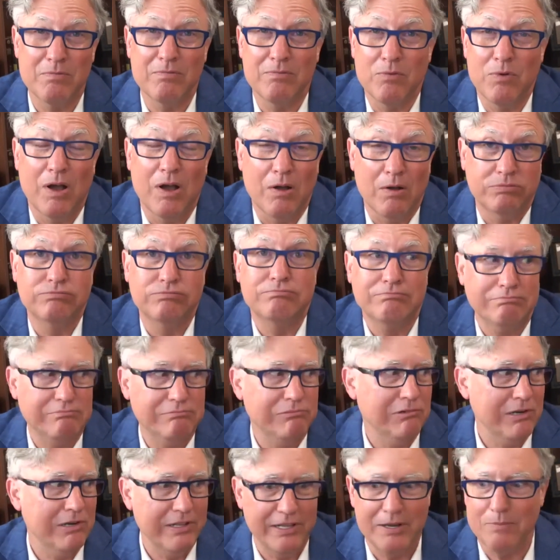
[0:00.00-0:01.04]
Well,
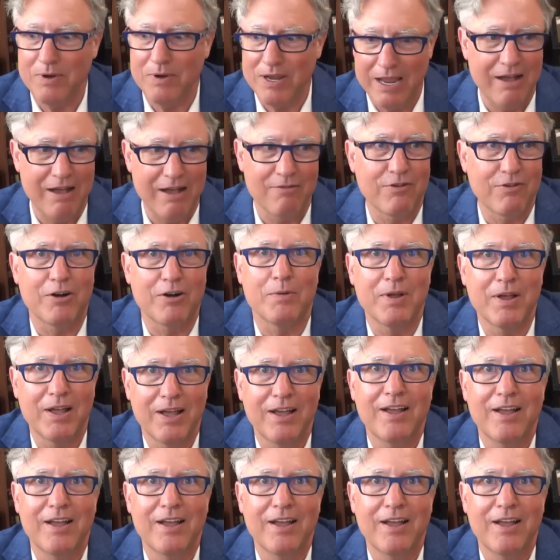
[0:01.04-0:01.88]
really, we have our